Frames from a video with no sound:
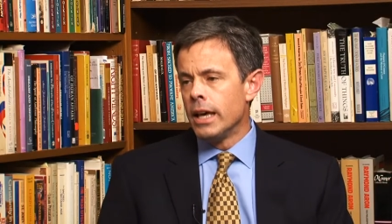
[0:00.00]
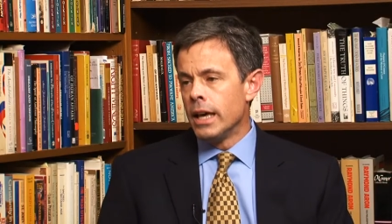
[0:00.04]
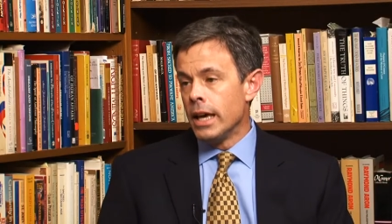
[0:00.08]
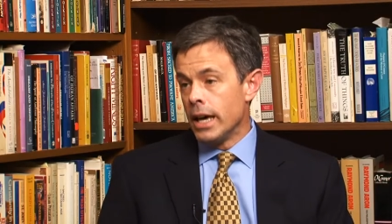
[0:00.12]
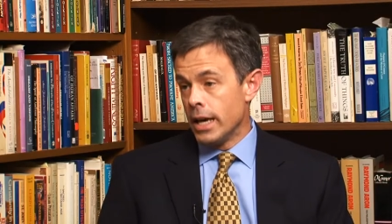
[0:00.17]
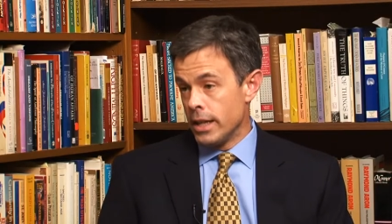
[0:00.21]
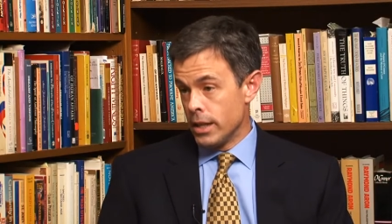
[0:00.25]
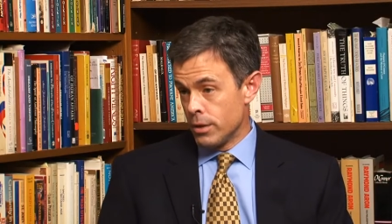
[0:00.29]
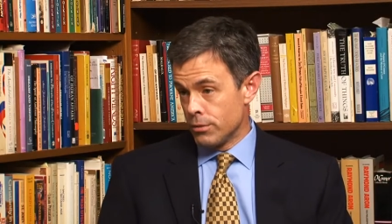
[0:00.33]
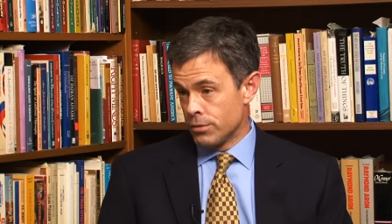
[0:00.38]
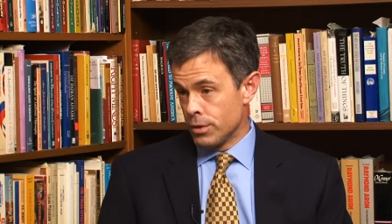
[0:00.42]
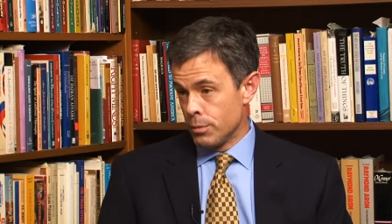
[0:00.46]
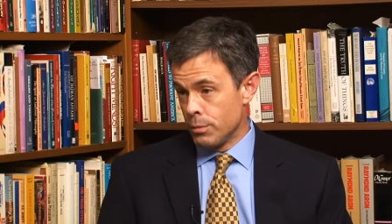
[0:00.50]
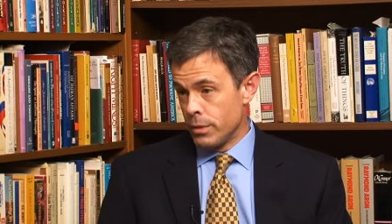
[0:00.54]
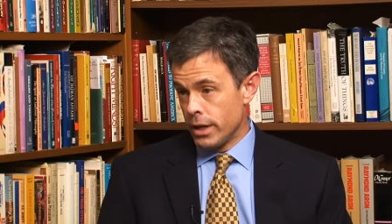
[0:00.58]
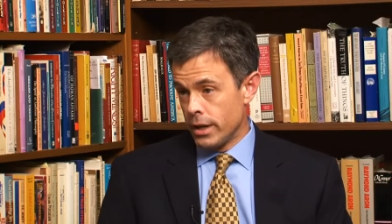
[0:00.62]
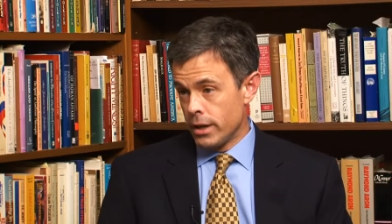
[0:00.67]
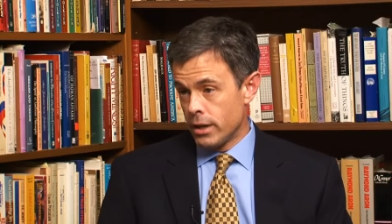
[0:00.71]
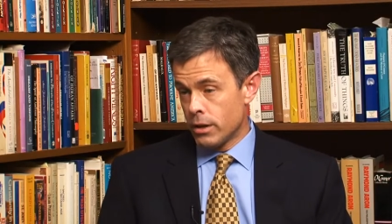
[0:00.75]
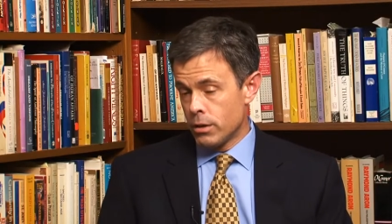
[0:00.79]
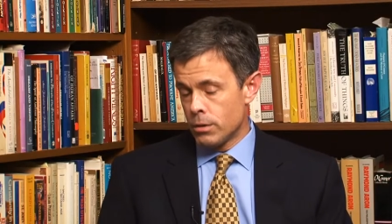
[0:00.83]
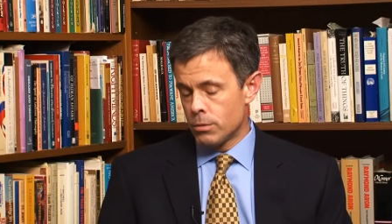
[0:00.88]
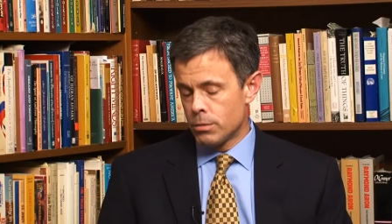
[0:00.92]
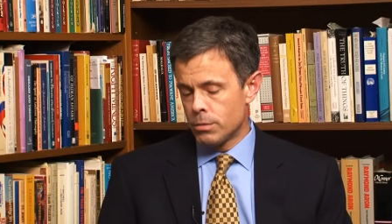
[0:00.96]
And then from
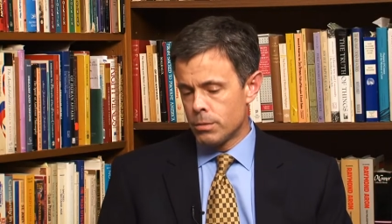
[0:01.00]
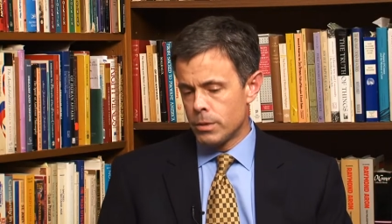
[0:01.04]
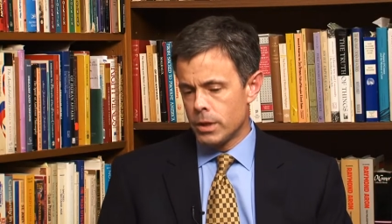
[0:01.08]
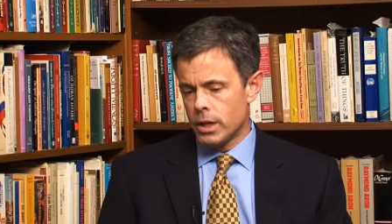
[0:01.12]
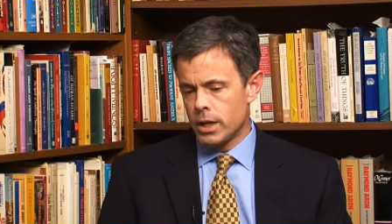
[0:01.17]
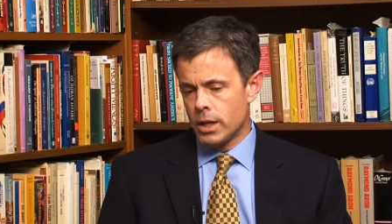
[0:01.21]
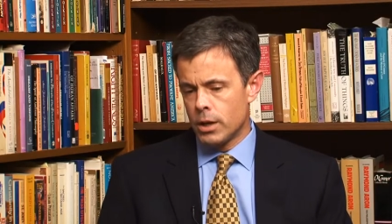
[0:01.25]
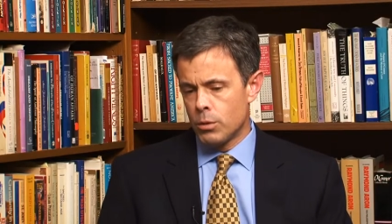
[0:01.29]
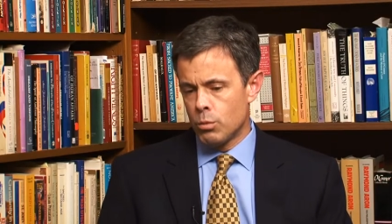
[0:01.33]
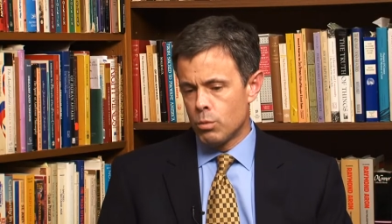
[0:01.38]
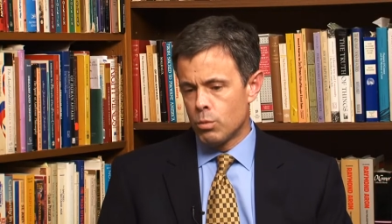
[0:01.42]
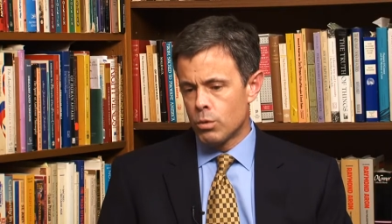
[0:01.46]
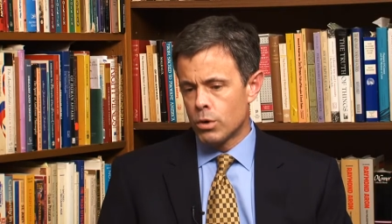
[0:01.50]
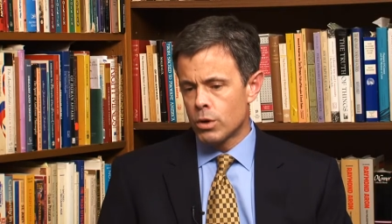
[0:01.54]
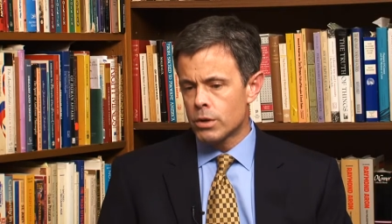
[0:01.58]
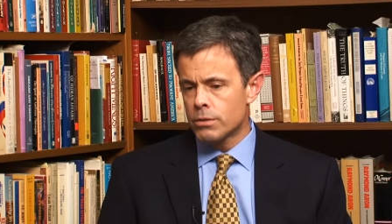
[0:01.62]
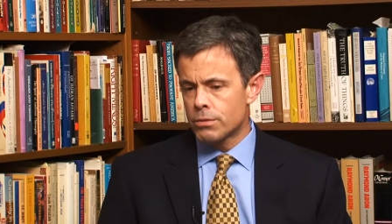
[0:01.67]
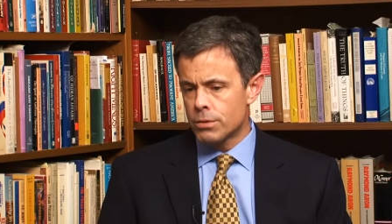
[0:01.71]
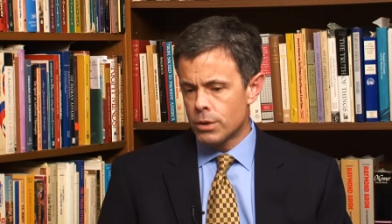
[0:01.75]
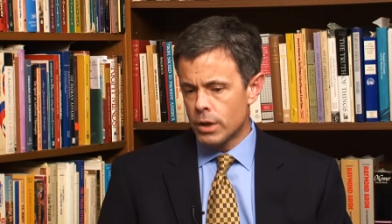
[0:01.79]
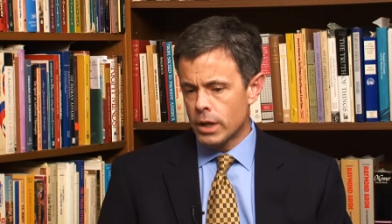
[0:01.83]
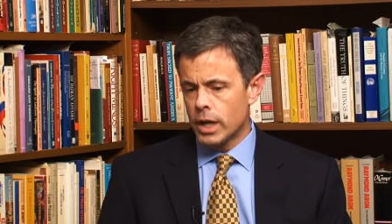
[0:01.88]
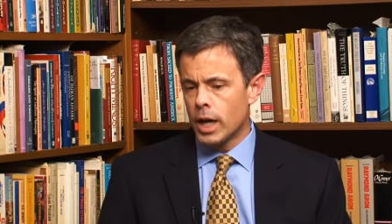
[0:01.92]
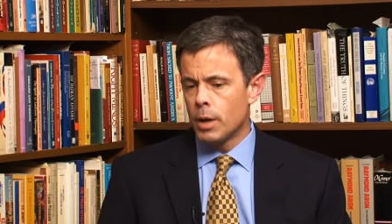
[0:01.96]
there, worked
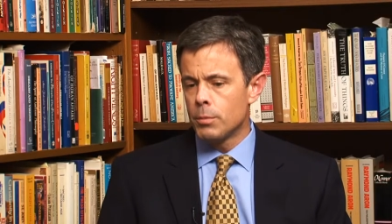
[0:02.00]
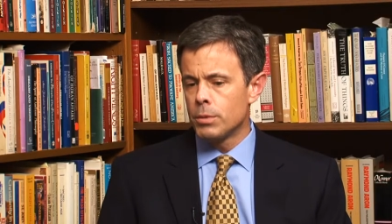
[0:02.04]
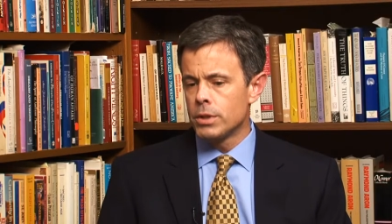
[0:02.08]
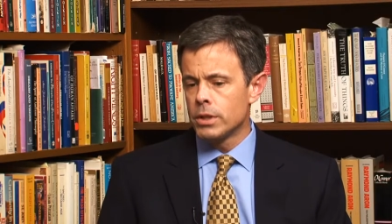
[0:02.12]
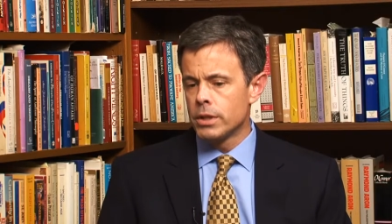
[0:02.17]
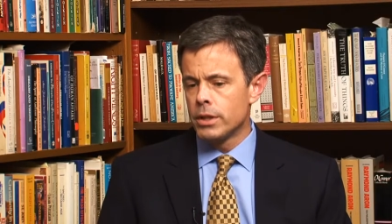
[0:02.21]
for a couple